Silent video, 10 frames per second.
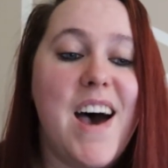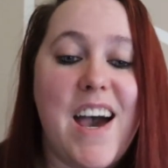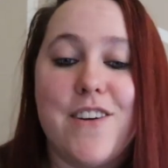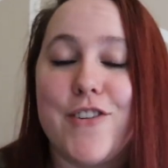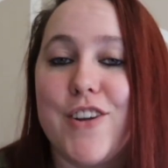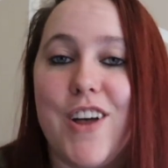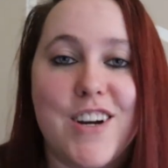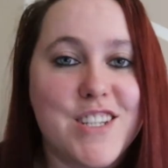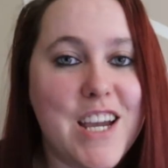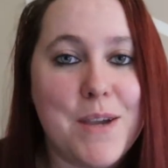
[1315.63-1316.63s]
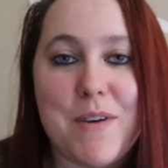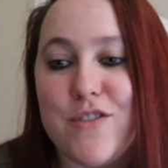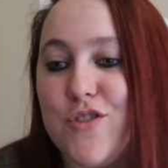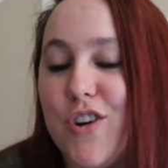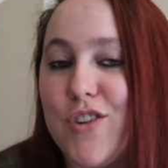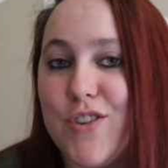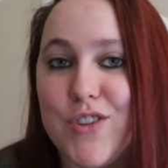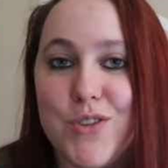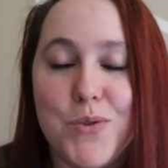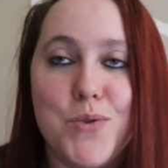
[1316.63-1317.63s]
I for a long time have
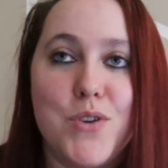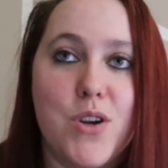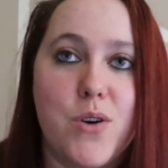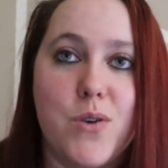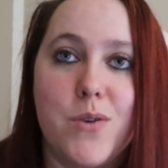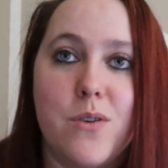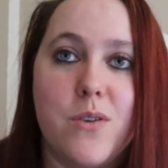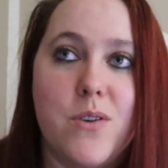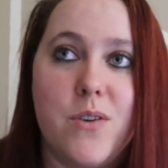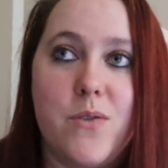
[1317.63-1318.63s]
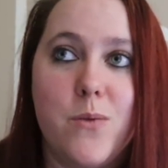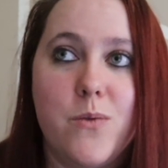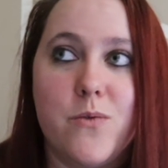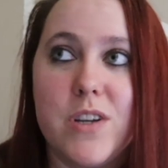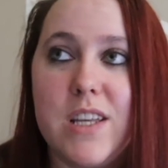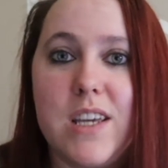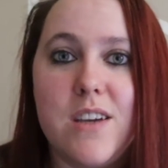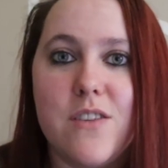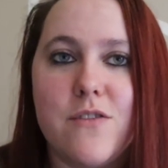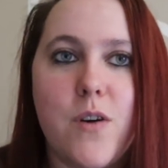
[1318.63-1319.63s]
struggled to, you know,
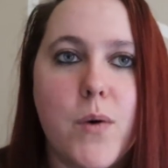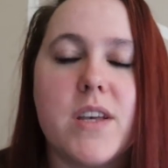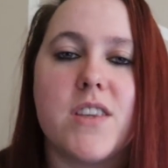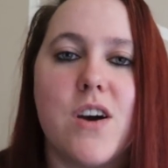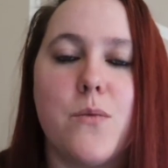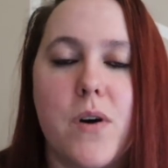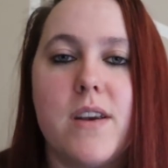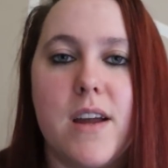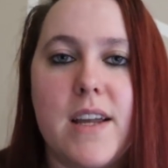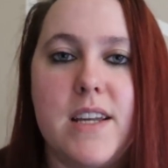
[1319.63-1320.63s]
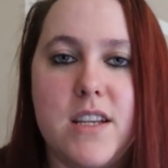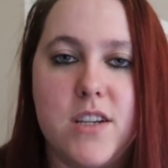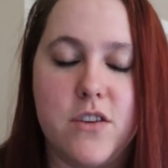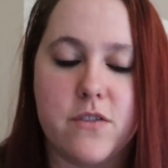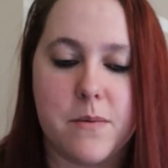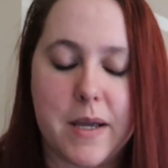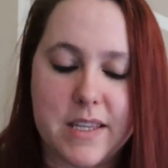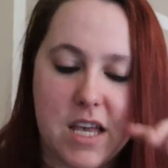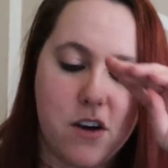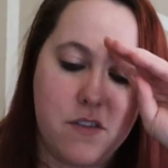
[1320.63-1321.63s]
really focus on what I need to do for
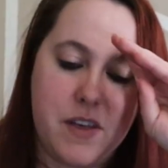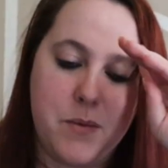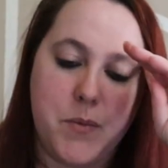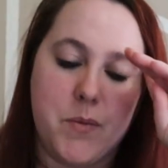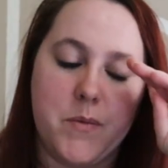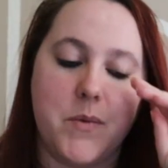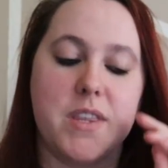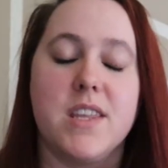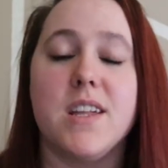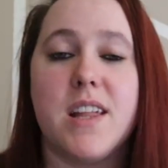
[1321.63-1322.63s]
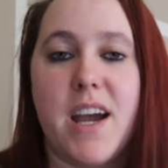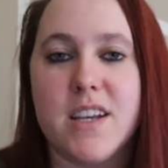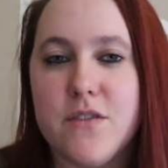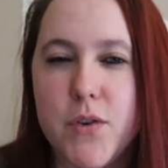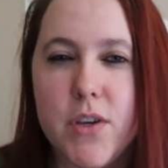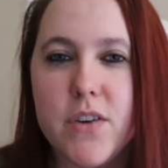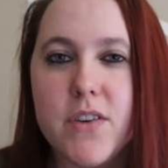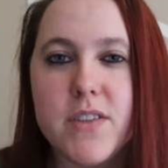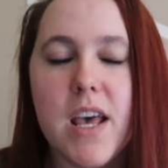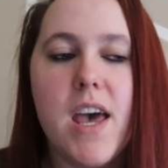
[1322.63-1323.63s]
myself and within the last few
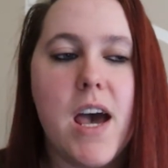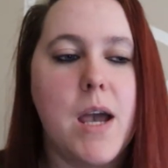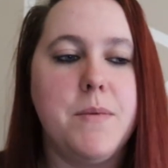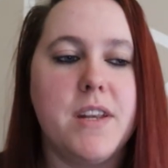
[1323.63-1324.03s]
years I've